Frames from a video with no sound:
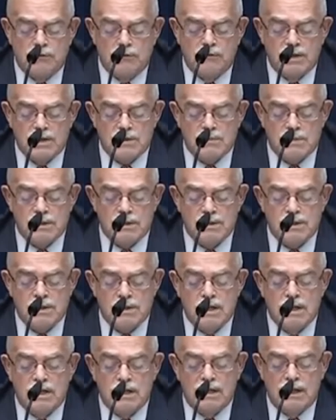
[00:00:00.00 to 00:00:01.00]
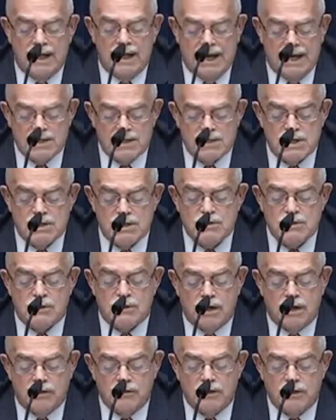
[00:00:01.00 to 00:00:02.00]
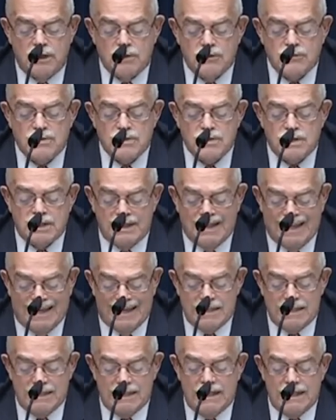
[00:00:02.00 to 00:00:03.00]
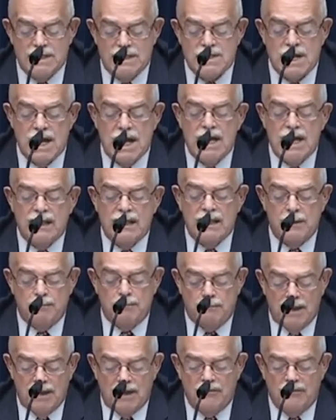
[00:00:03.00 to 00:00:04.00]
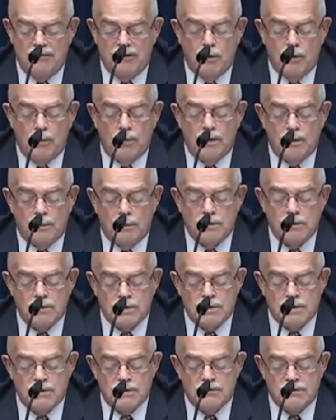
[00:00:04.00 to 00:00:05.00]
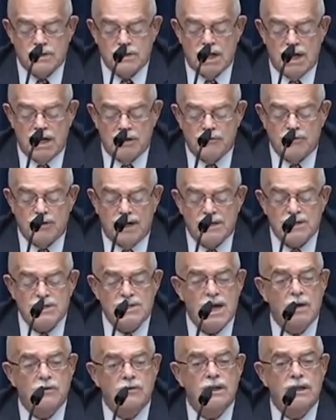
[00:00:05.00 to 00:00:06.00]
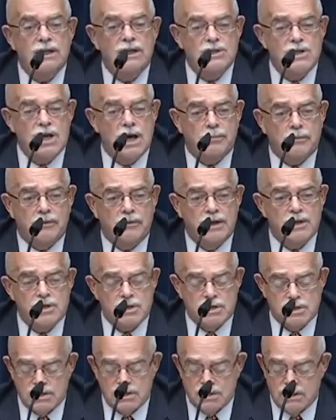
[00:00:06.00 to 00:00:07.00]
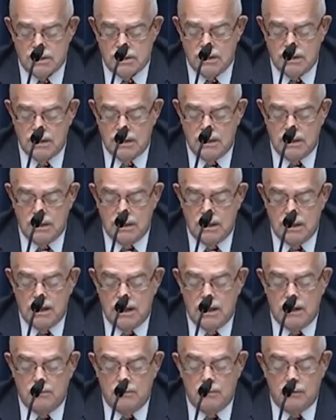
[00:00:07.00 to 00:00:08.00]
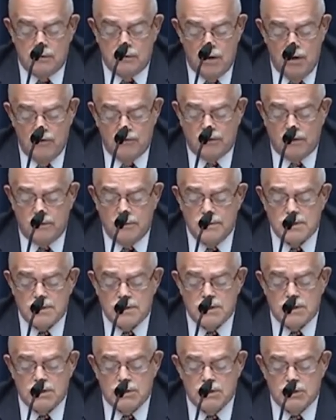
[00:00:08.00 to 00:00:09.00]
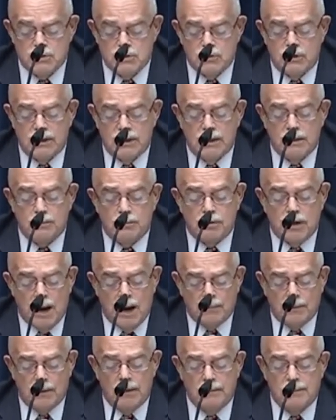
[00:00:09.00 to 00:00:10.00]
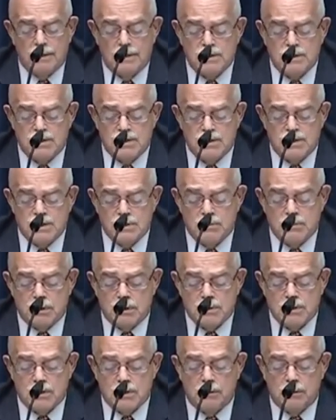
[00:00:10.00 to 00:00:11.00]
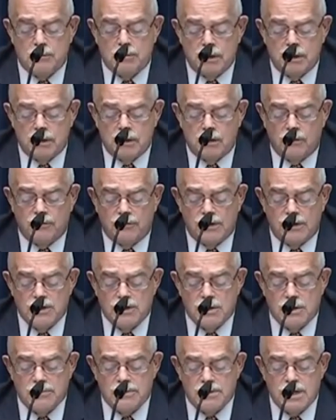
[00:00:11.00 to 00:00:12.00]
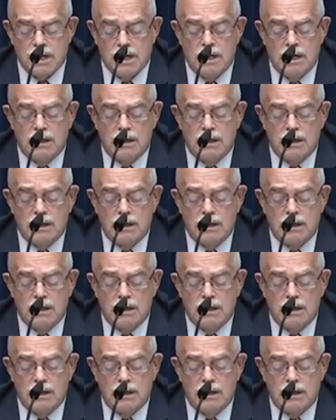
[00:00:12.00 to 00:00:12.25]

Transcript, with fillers: investments, assets, or other interest in entities that benefit when the Postal Service contracts out its operations. Moreover, Mr. DeJoy improperly mixes his personal and political friendships